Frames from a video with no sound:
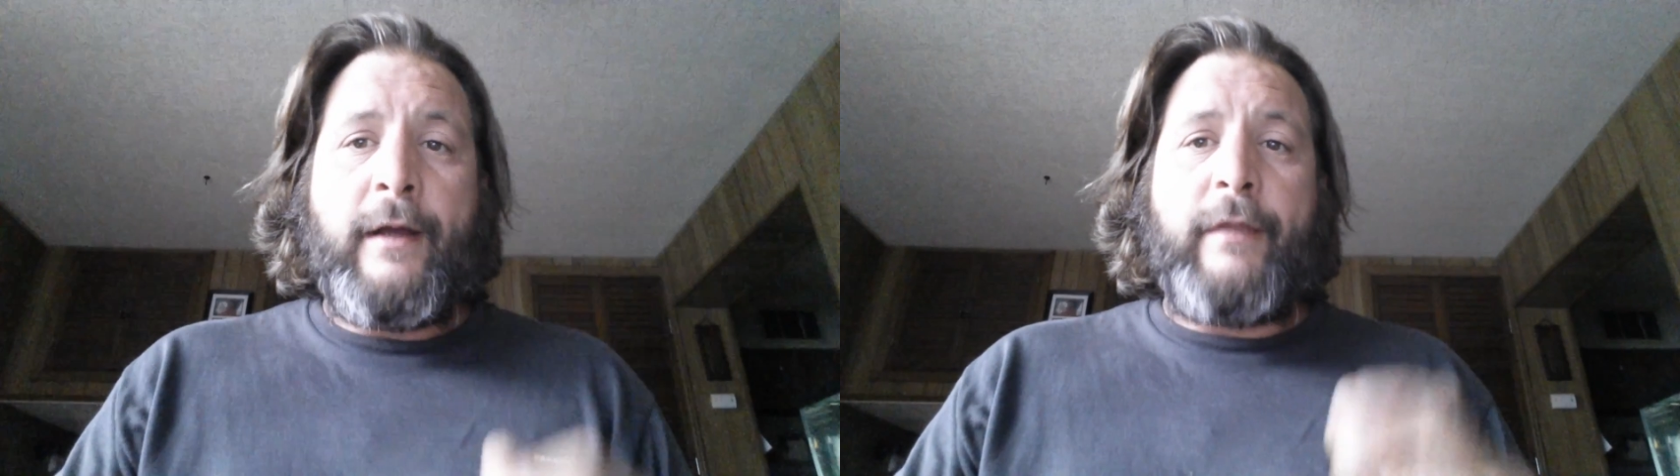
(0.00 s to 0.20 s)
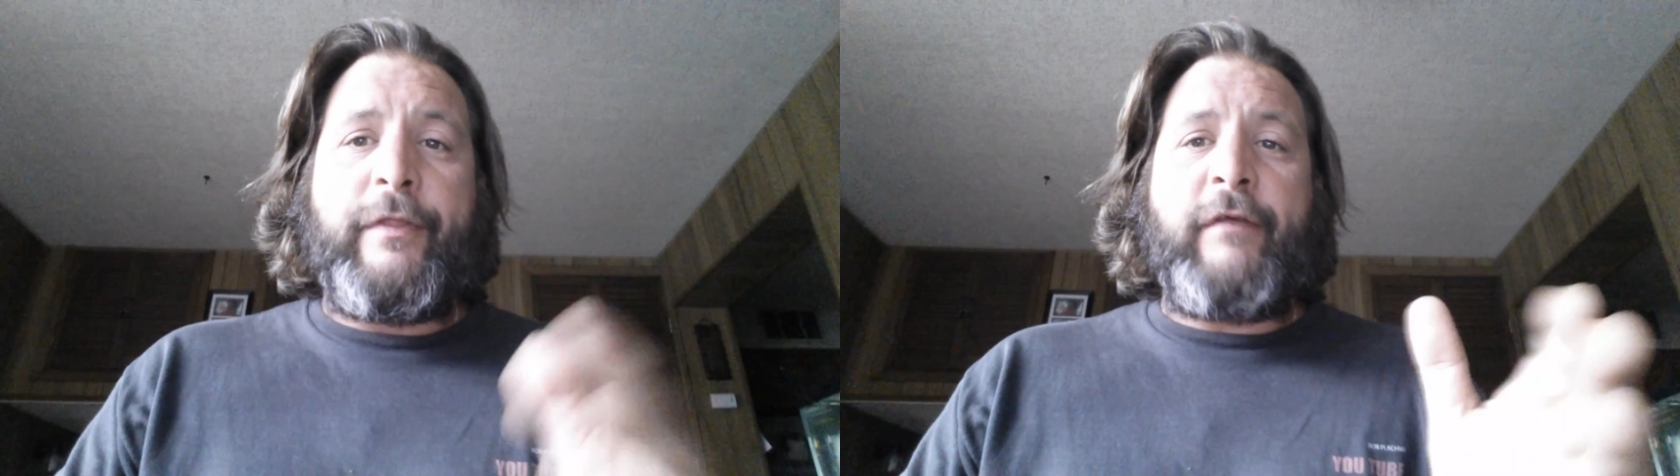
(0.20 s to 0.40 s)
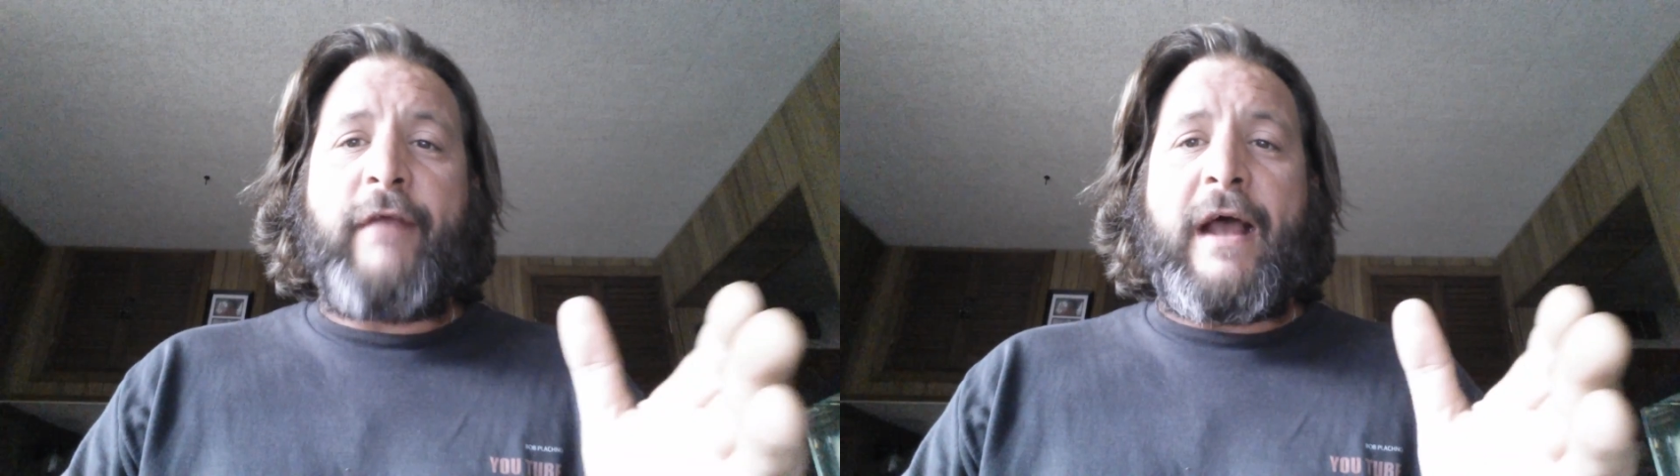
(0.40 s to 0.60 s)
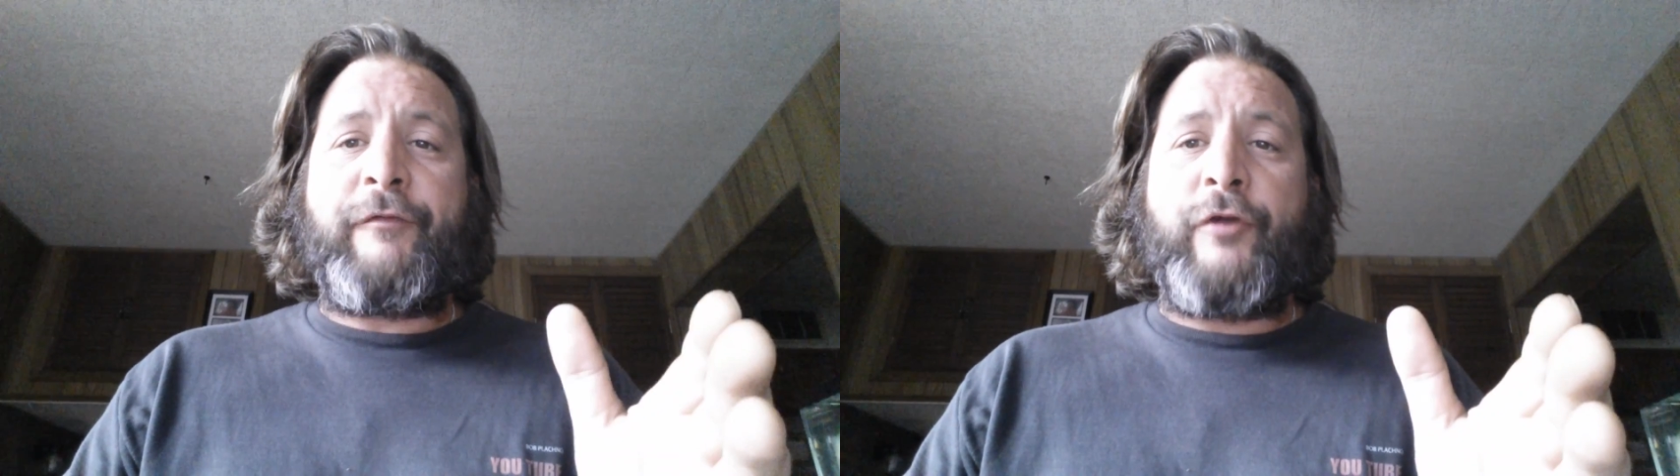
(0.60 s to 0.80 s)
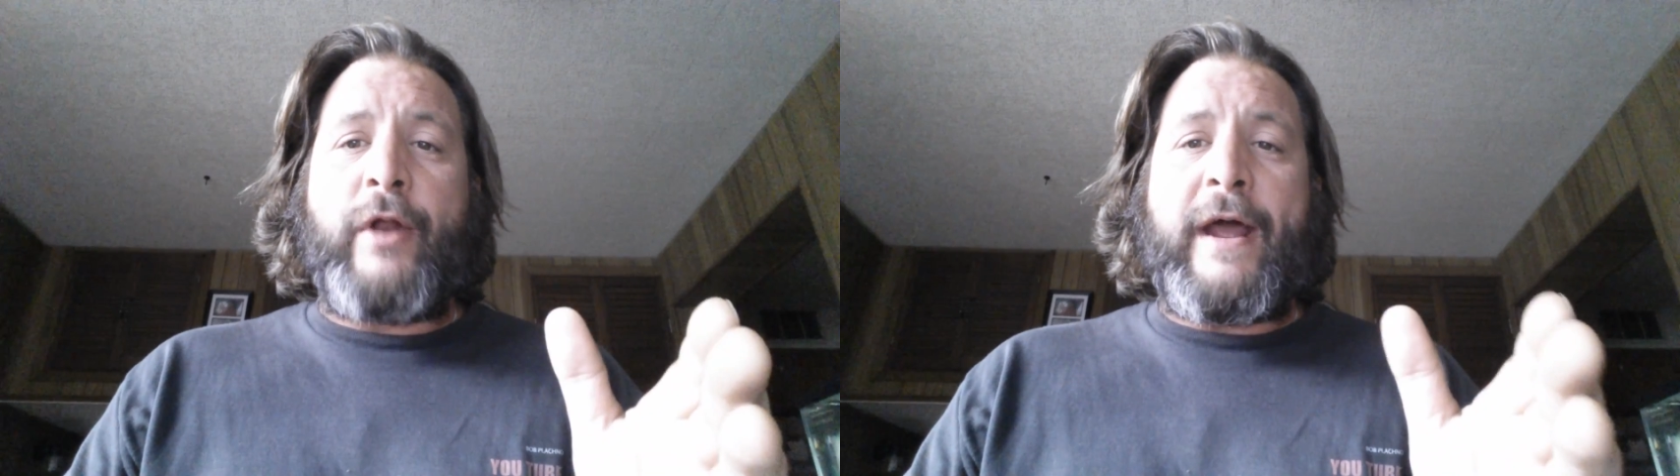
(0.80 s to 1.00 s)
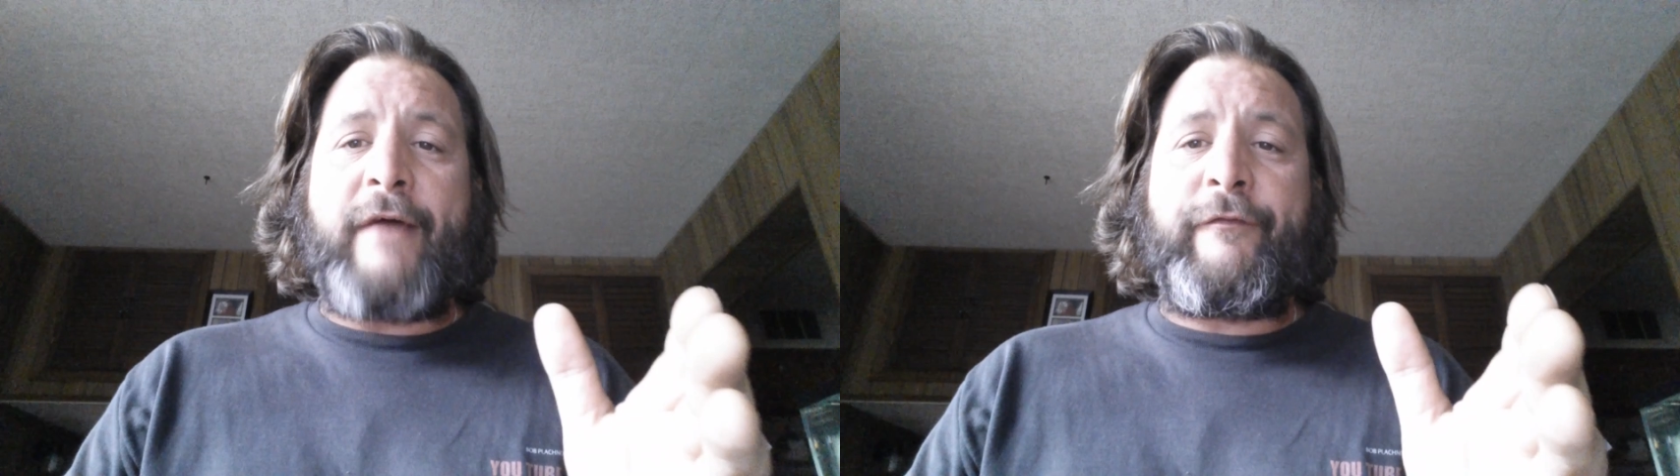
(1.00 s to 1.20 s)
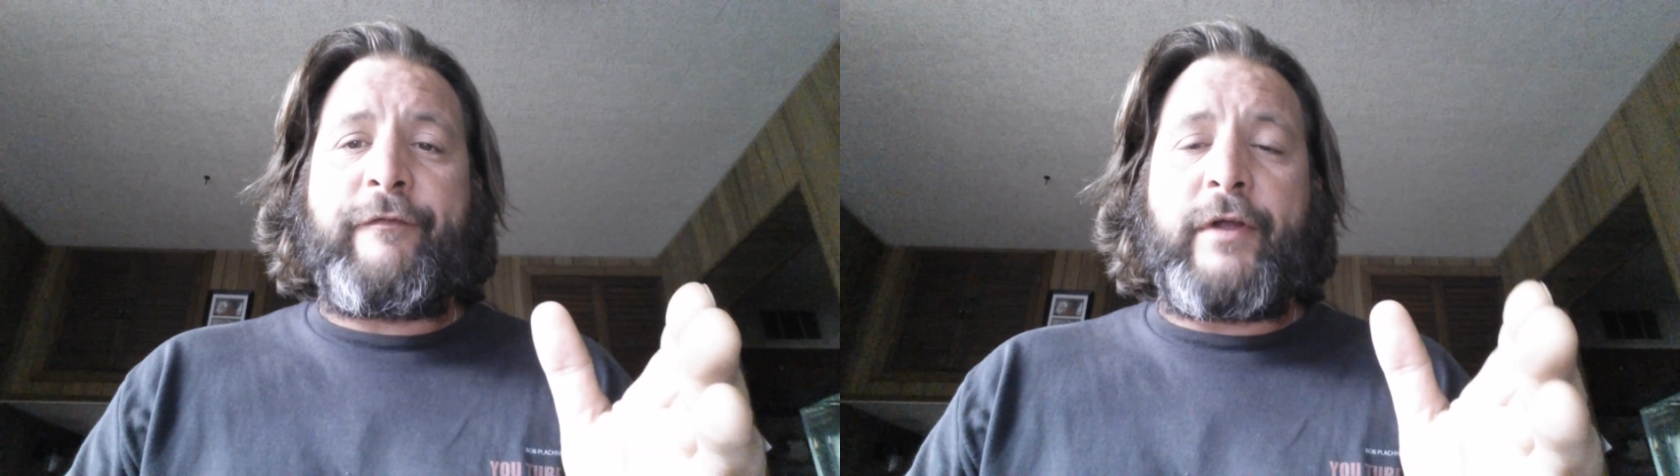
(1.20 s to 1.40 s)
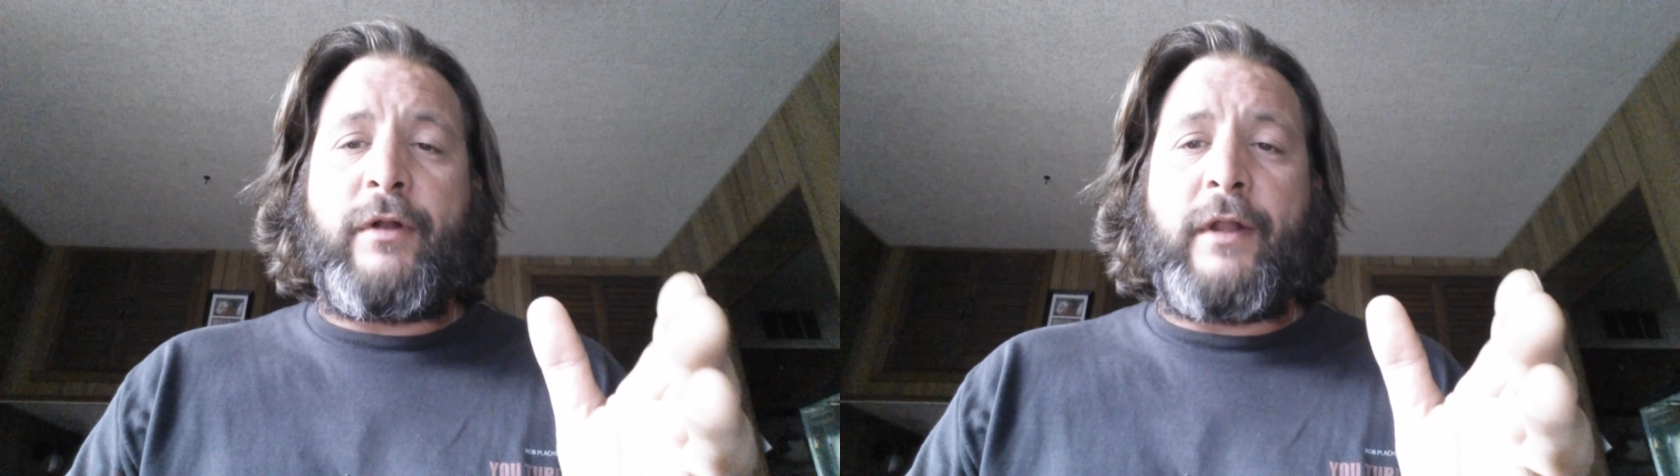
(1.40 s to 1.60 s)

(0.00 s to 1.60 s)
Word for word: This afternoon, I have for you